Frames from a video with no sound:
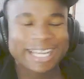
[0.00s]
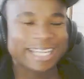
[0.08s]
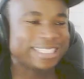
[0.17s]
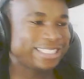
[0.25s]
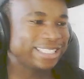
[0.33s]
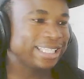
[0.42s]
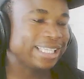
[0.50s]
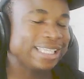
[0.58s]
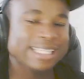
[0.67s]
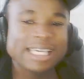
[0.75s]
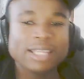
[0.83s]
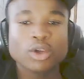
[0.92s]
until
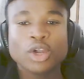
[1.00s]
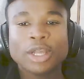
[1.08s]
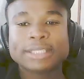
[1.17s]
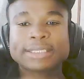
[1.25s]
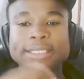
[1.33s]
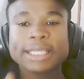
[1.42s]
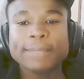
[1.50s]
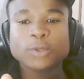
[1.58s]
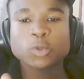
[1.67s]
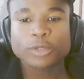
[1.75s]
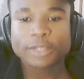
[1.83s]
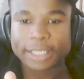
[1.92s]
he either
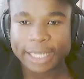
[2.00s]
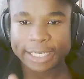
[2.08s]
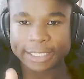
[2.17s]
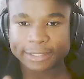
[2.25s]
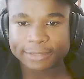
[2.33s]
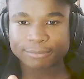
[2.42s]
sleeps with the knight,